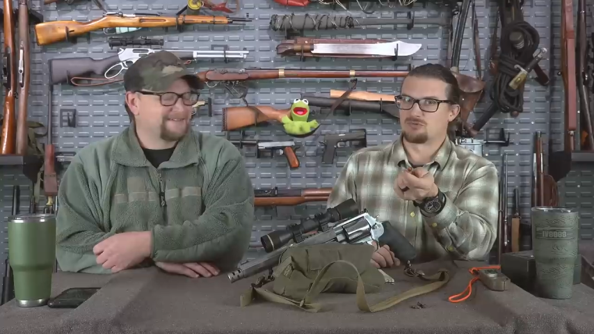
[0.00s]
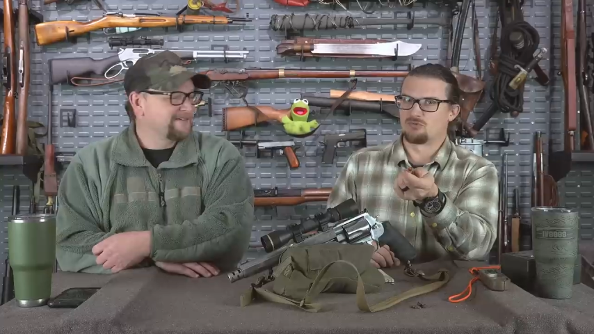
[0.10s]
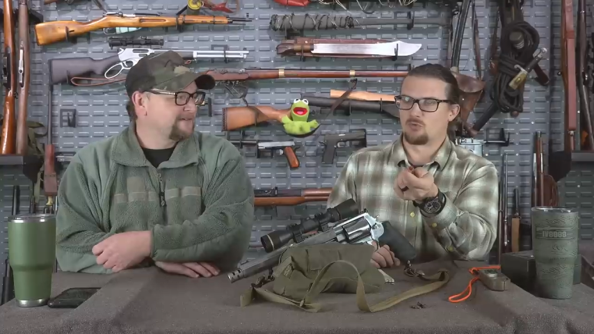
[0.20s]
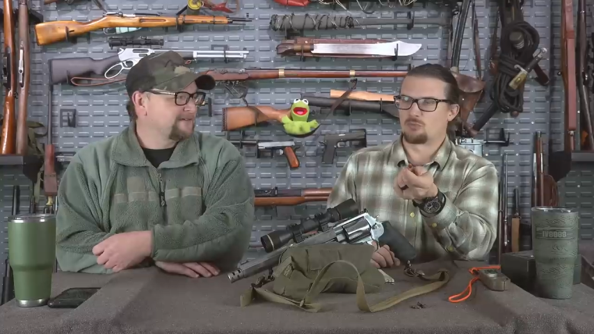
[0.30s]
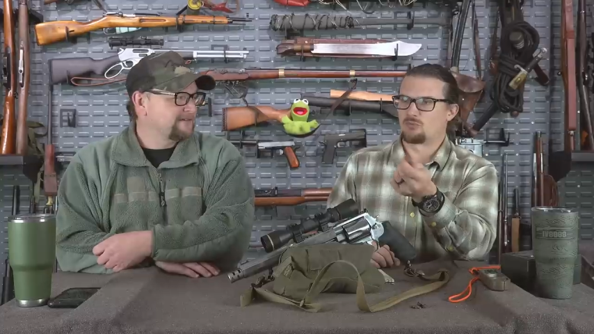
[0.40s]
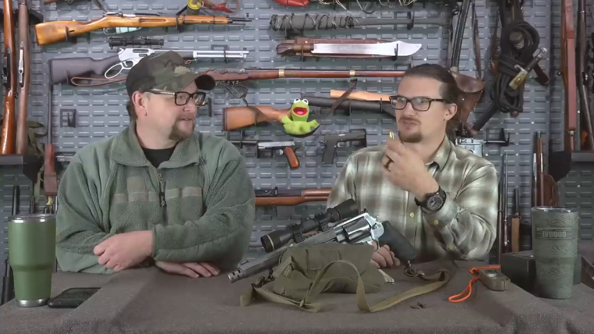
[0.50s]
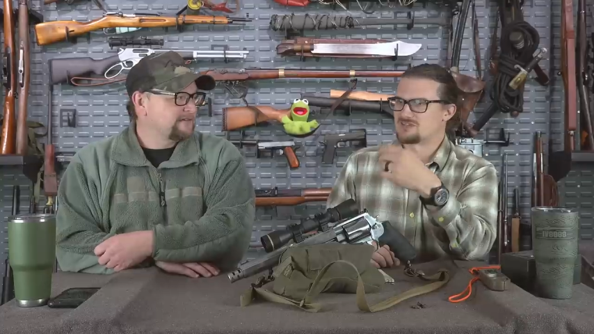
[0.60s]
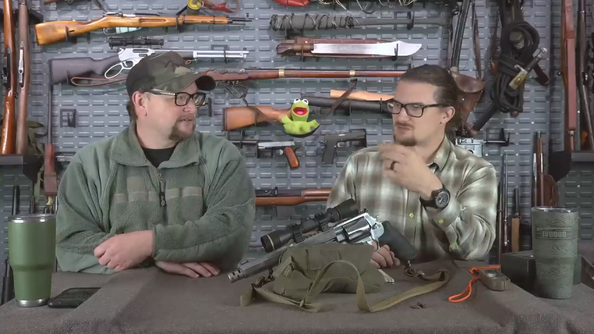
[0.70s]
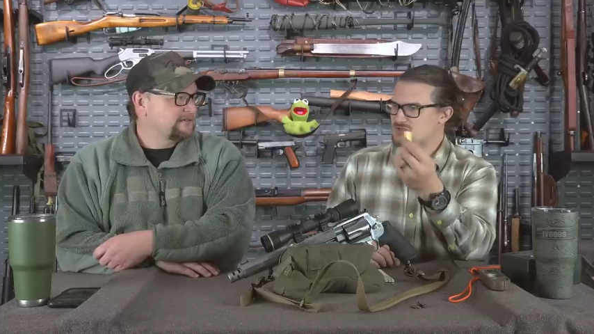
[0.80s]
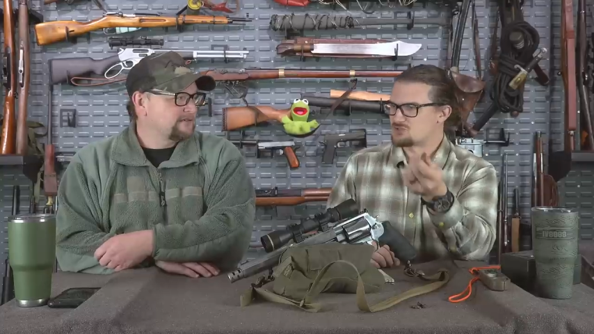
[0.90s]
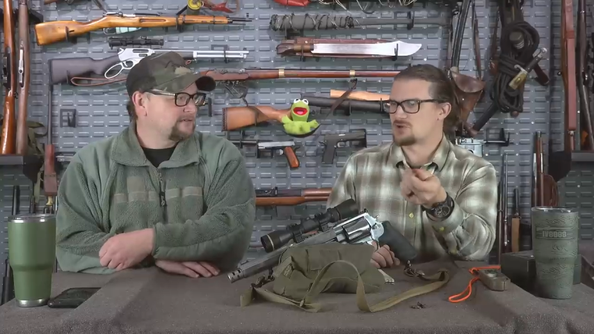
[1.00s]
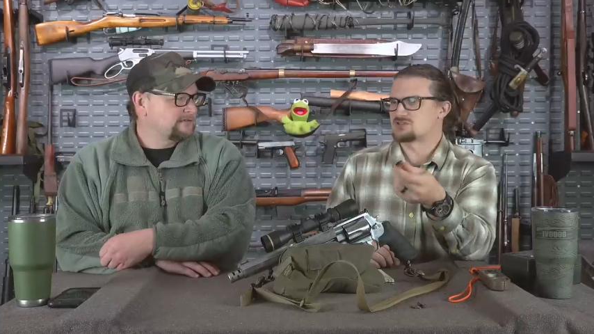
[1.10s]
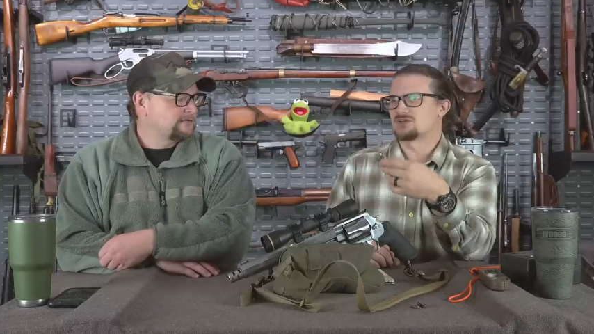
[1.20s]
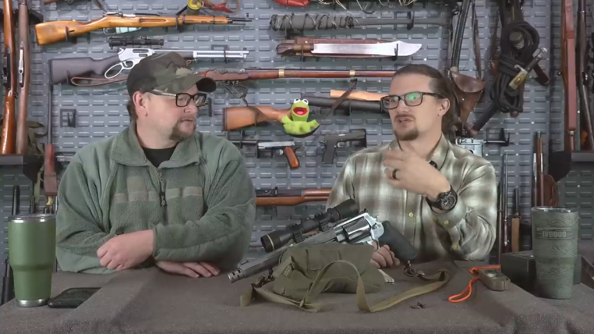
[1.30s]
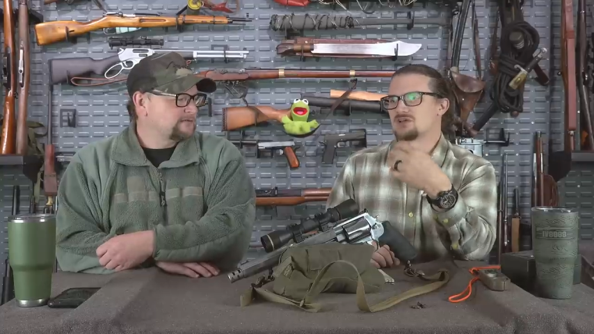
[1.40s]
Speaker 1: before, but we've done some
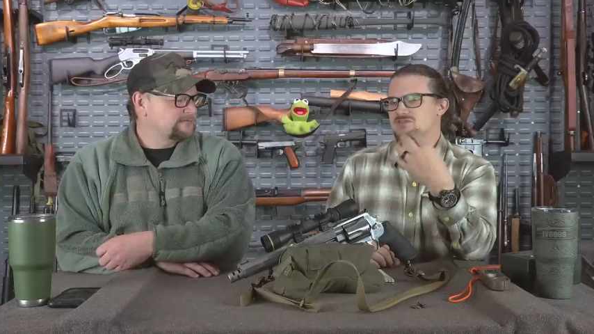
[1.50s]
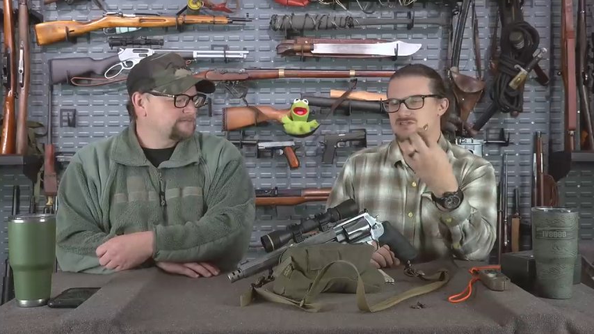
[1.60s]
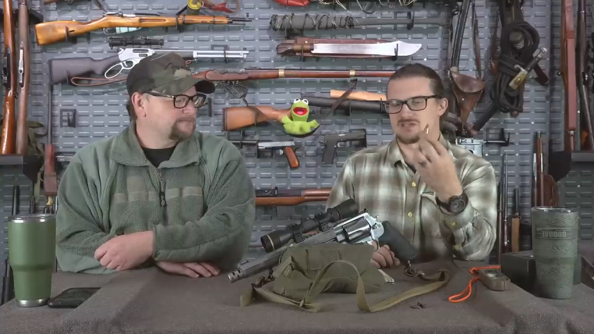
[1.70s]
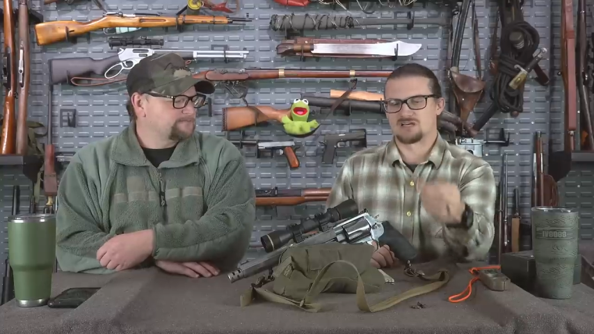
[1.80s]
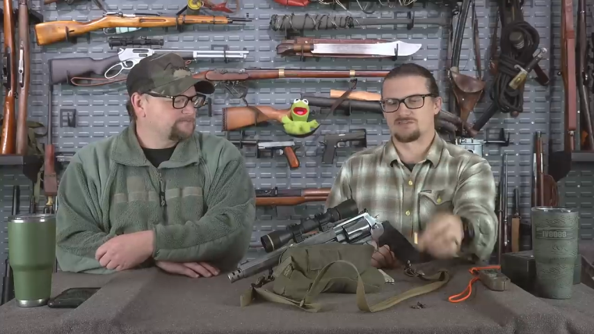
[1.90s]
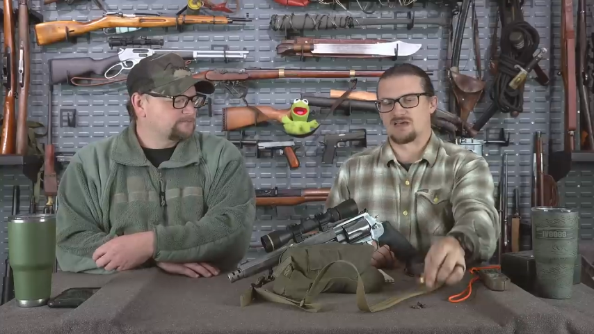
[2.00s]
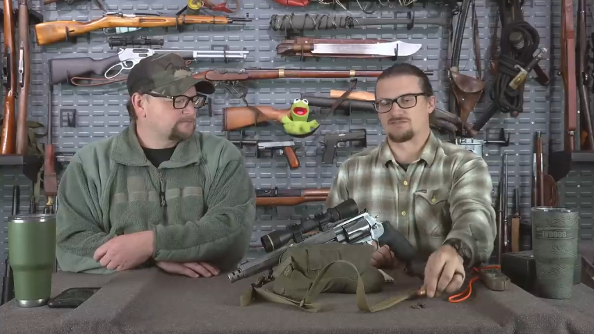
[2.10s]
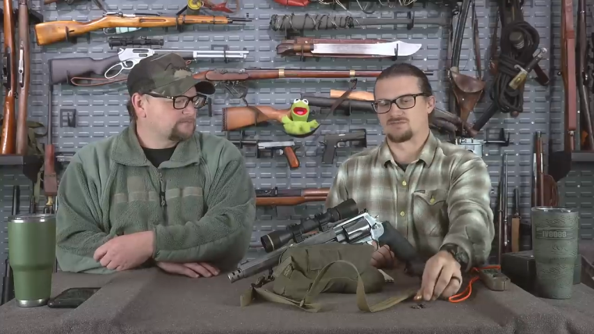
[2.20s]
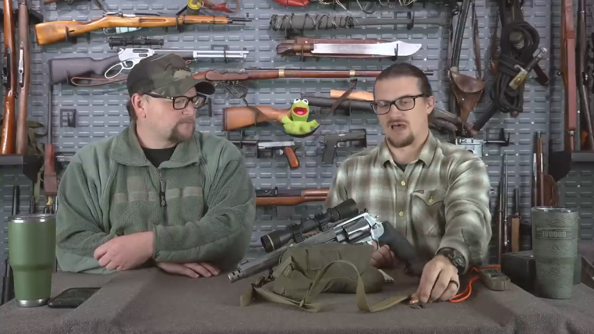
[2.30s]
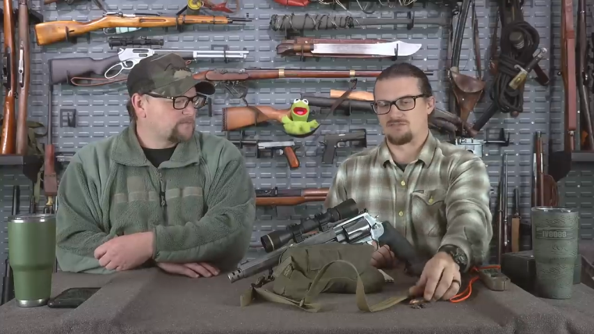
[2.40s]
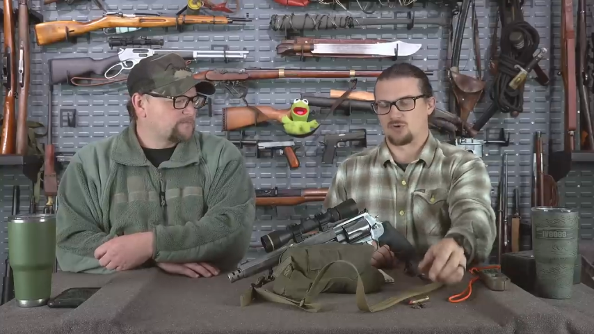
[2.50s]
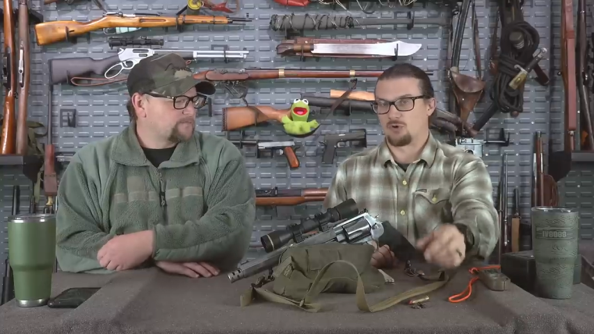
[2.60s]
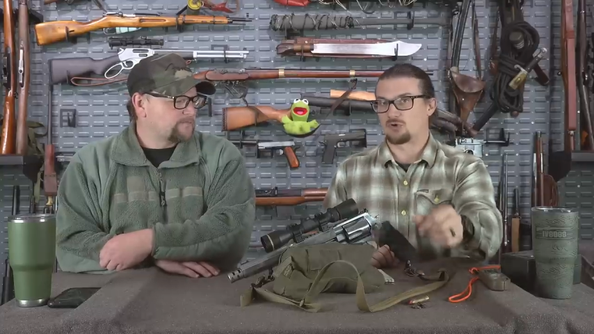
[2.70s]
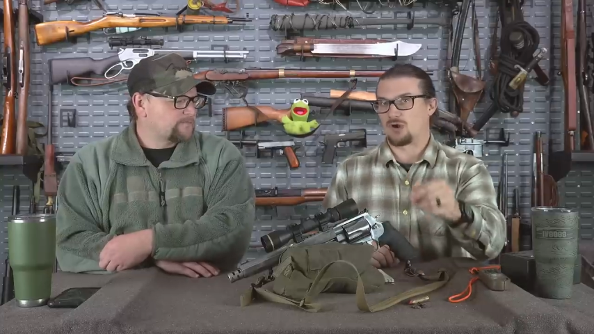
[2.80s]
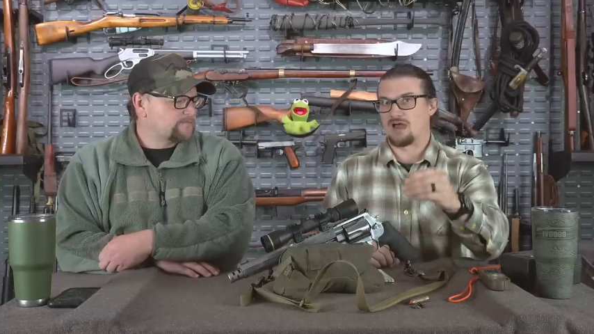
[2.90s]
destruction videos and stuff, and I've I've
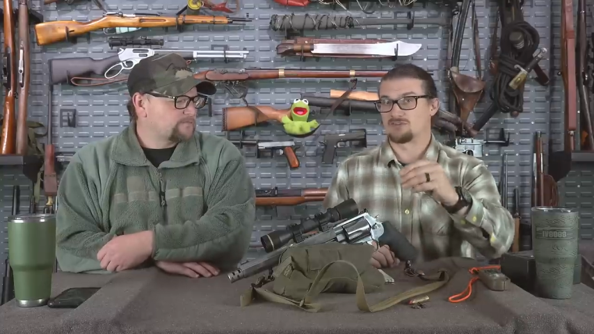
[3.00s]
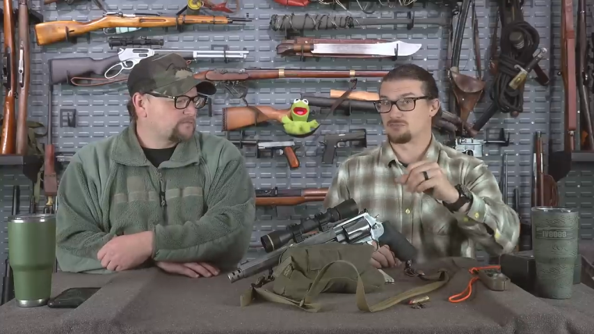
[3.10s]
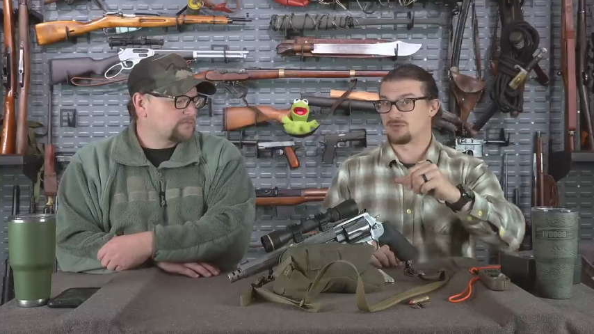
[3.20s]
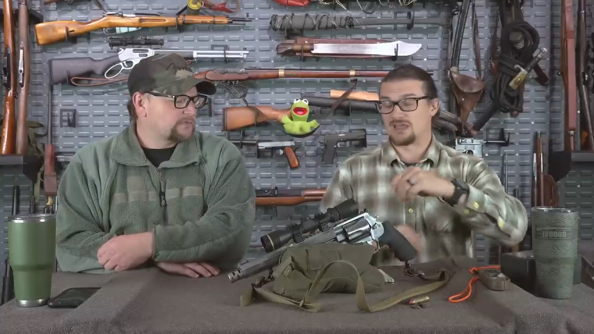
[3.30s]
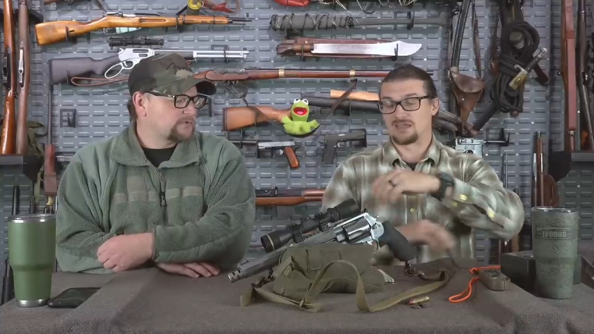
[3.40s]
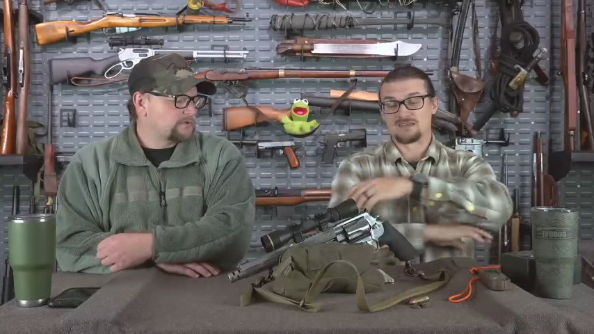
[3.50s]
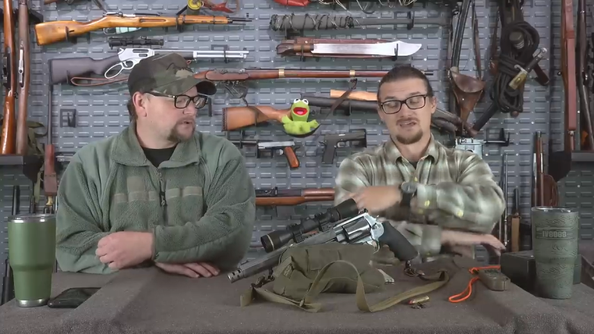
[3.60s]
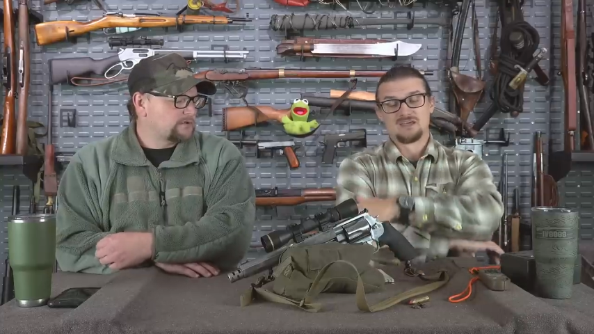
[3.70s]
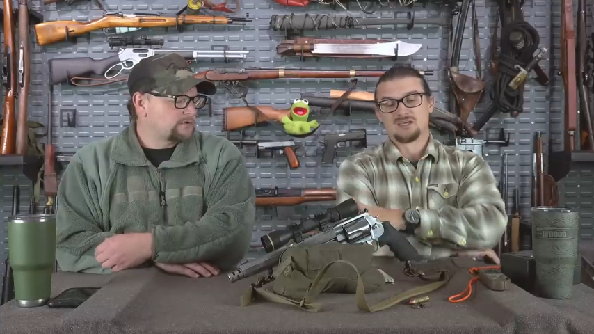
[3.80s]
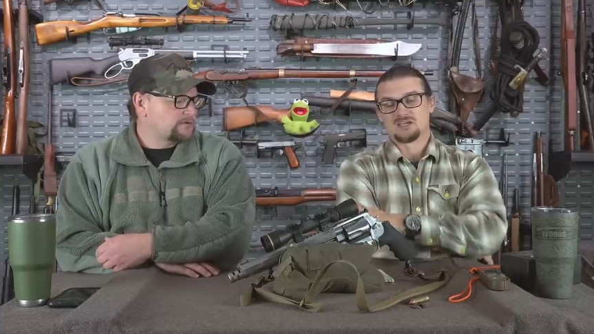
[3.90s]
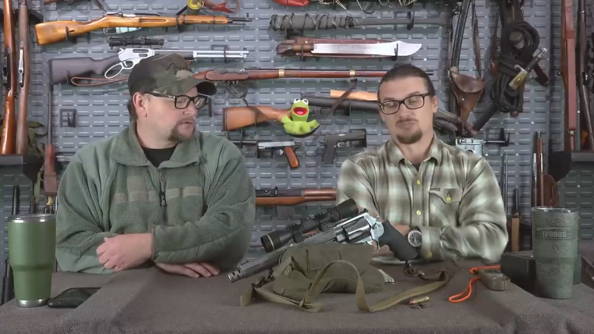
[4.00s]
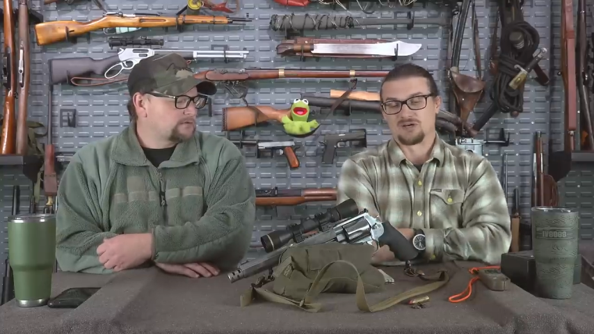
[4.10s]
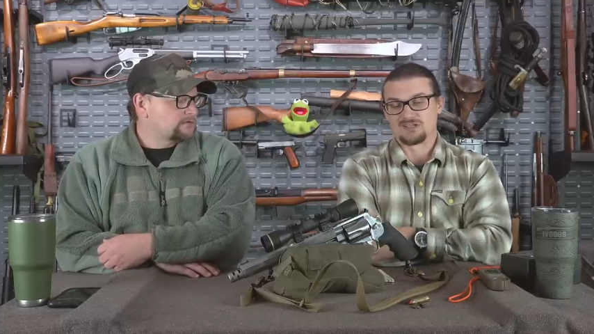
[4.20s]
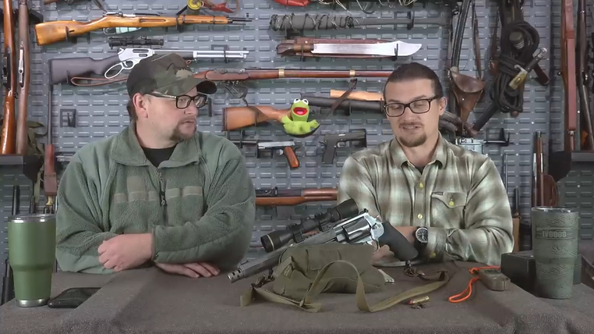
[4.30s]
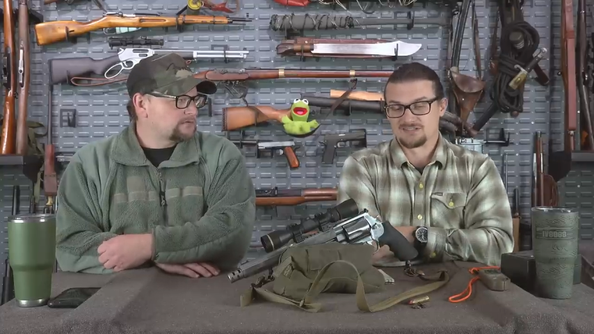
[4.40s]
chronographed them. And
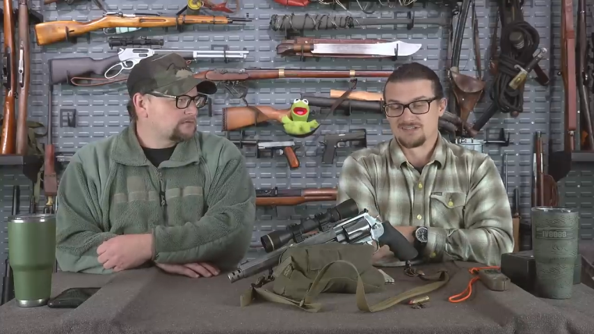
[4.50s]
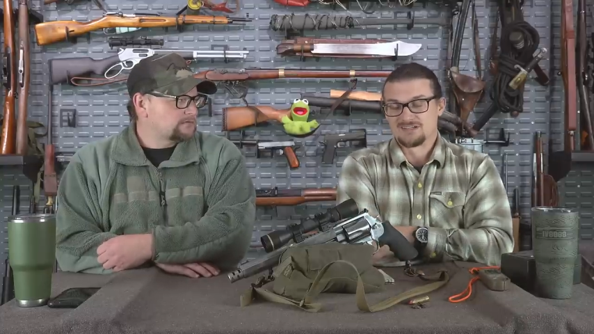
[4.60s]
buddy,